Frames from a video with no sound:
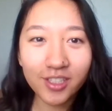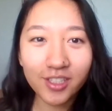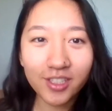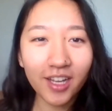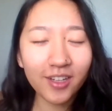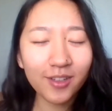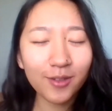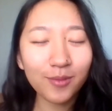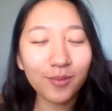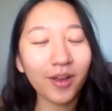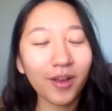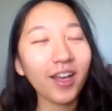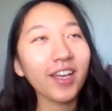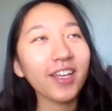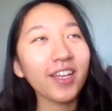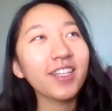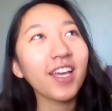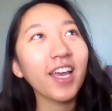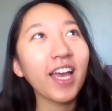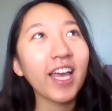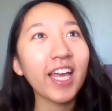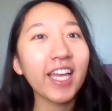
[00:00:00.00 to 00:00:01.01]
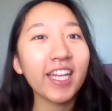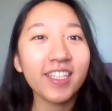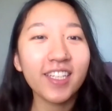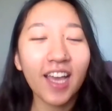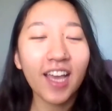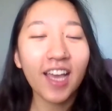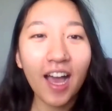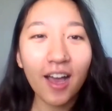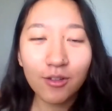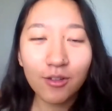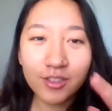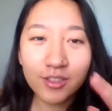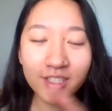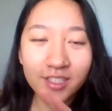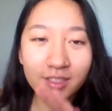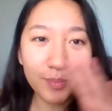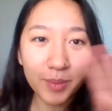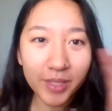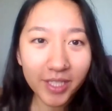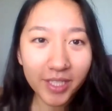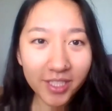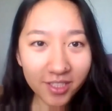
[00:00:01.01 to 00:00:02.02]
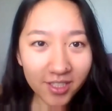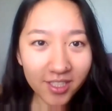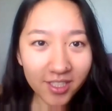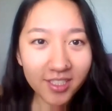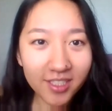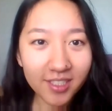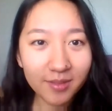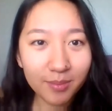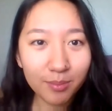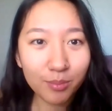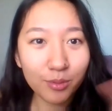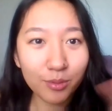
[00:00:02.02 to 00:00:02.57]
I don't mind. And I'll speak to this